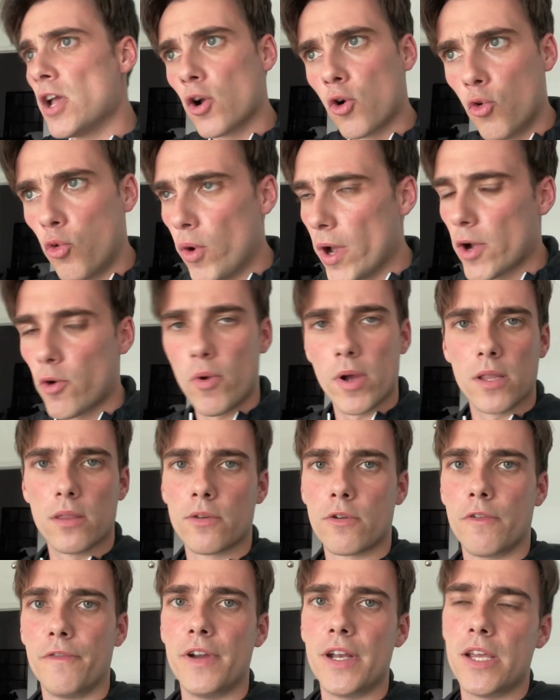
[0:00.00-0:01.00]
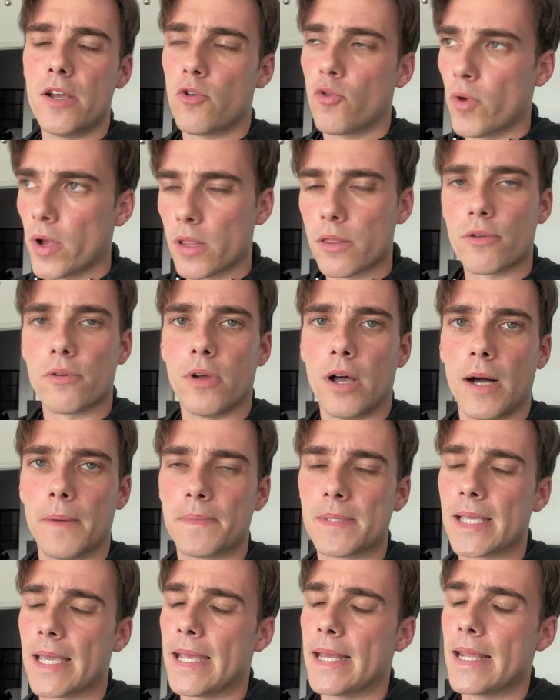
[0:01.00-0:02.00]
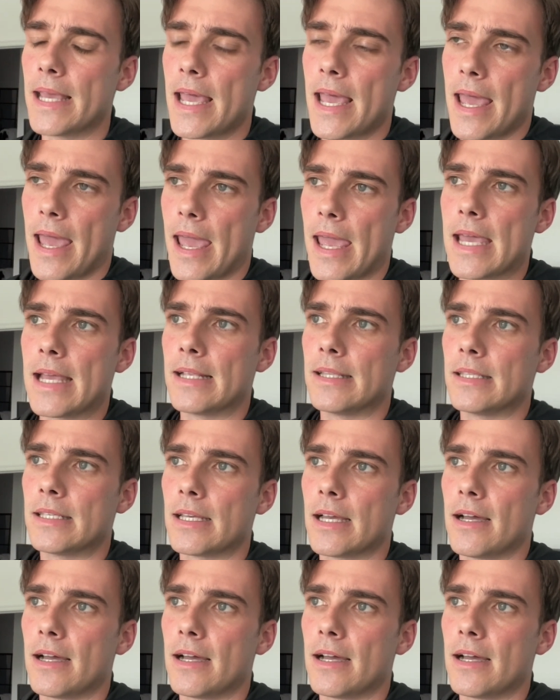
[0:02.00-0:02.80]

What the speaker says: Quick little video, quick little update. And